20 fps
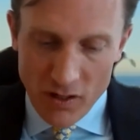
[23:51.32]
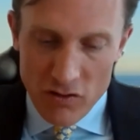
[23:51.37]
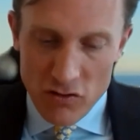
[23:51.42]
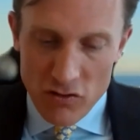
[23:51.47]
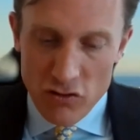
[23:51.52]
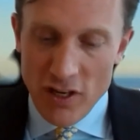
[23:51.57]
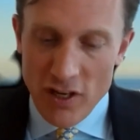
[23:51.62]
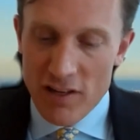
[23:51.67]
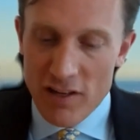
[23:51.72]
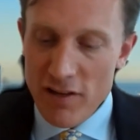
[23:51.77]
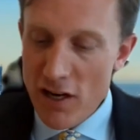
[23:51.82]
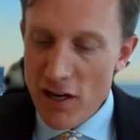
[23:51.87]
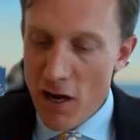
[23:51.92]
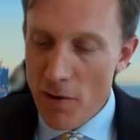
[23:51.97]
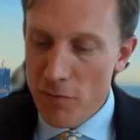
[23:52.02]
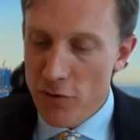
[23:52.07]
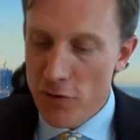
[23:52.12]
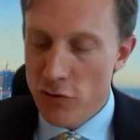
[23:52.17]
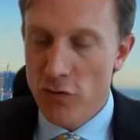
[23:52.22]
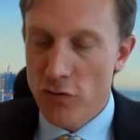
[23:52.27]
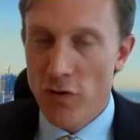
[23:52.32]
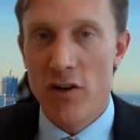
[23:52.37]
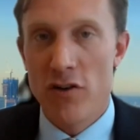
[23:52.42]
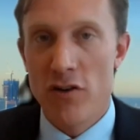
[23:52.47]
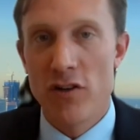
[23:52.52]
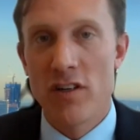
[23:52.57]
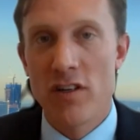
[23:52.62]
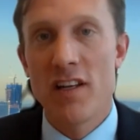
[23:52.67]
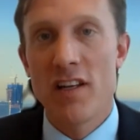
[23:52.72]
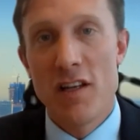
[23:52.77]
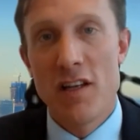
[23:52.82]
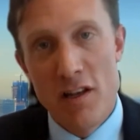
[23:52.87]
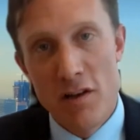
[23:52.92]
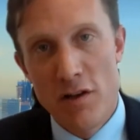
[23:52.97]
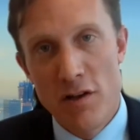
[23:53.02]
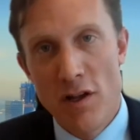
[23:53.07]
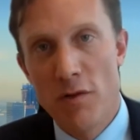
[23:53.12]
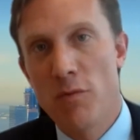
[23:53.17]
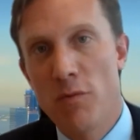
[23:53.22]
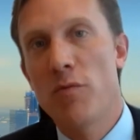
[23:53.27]
setting up the structure,
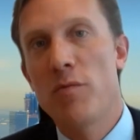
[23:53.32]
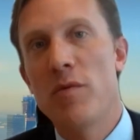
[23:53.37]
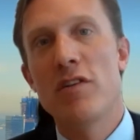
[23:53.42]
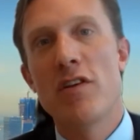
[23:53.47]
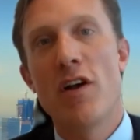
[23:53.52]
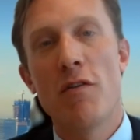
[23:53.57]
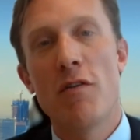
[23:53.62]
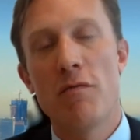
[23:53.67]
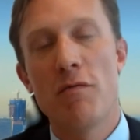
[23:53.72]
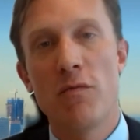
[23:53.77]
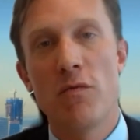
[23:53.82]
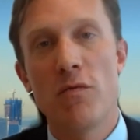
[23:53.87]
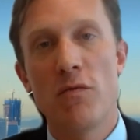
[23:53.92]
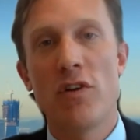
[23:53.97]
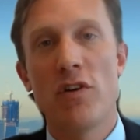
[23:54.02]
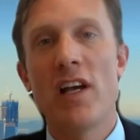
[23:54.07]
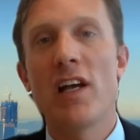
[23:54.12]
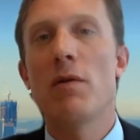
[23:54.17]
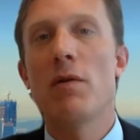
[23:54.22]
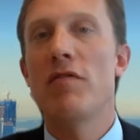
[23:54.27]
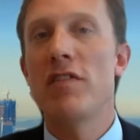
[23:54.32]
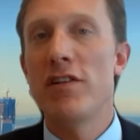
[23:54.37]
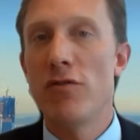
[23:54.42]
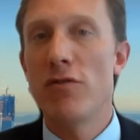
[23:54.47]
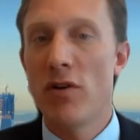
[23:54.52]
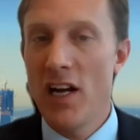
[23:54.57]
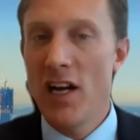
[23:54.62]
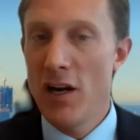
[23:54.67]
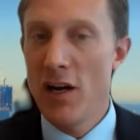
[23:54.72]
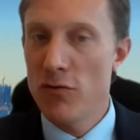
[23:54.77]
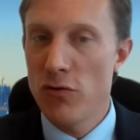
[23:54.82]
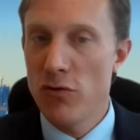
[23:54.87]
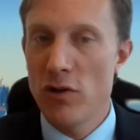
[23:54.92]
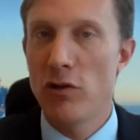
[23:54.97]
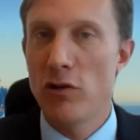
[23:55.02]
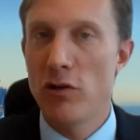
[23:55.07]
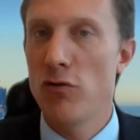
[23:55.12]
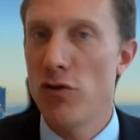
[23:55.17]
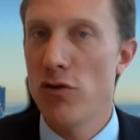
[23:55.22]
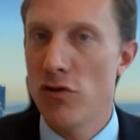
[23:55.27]
that will be done together with legal counsel,
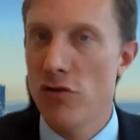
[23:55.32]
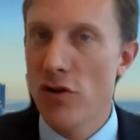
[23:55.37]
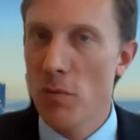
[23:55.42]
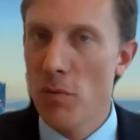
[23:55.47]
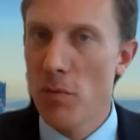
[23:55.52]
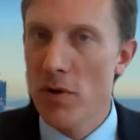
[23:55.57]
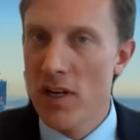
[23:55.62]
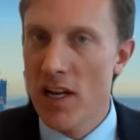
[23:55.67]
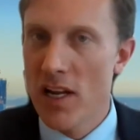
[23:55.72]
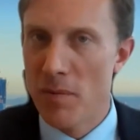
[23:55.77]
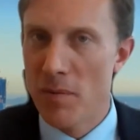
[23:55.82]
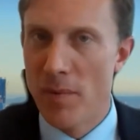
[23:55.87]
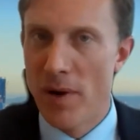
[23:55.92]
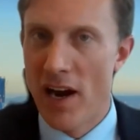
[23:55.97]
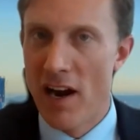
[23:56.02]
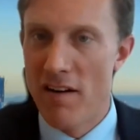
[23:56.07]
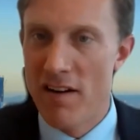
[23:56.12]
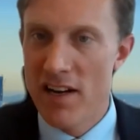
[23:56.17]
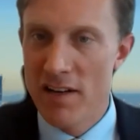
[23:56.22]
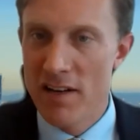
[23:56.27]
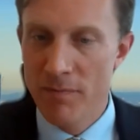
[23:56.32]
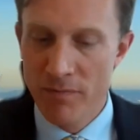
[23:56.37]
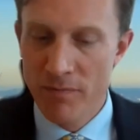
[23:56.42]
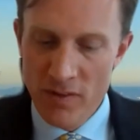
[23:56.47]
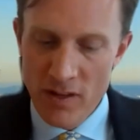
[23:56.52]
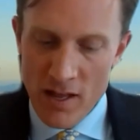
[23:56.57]
including someone like Barry.